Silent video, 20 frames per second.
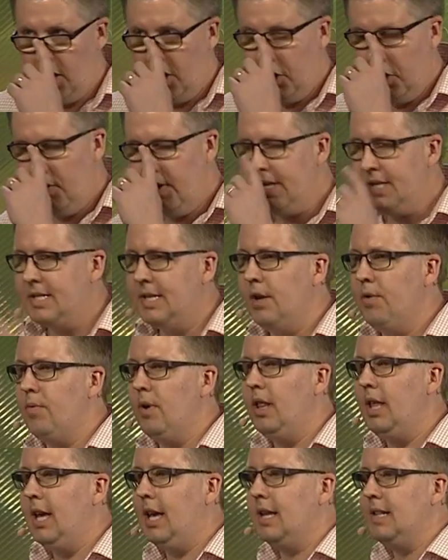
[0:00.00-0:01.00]
UAC
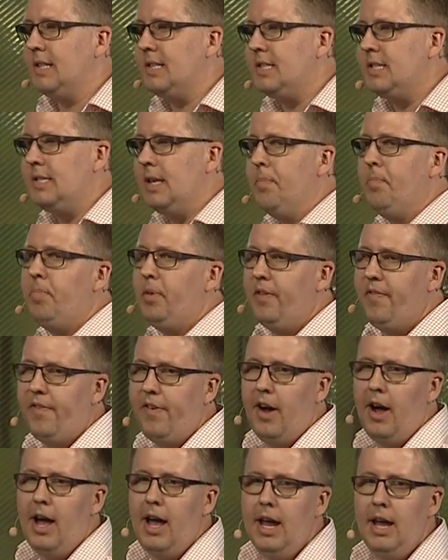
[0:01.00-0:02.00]
really can
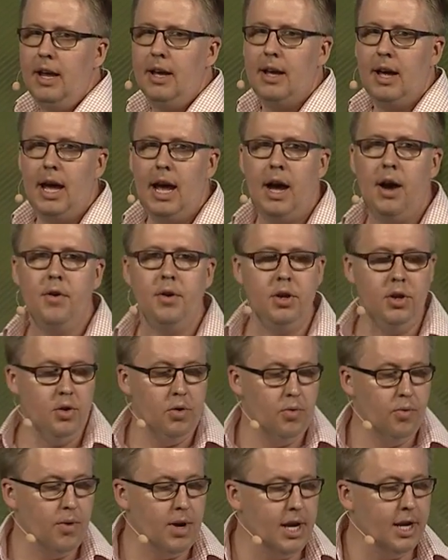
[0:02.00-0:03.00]
simplify how
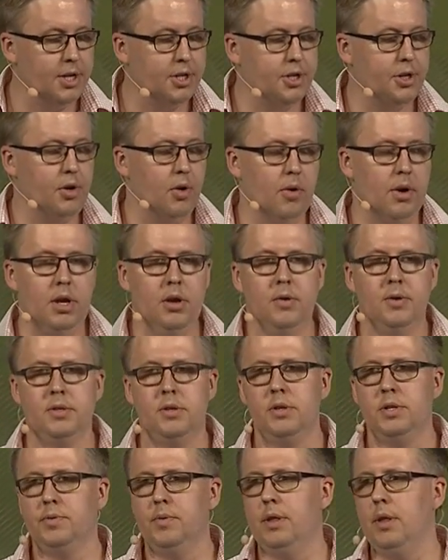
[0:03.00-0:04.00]
you reach your
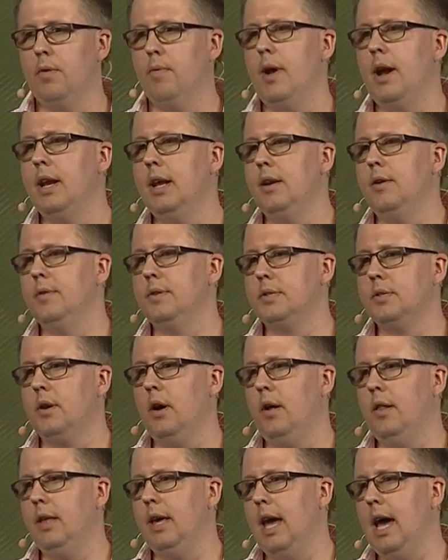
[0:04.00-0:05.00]
users when they're ready to
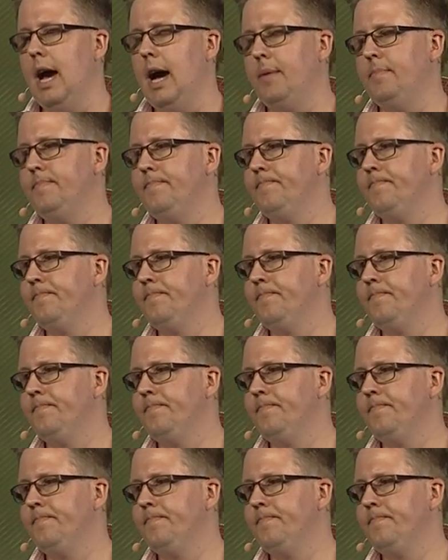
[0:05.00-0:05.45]
install the app.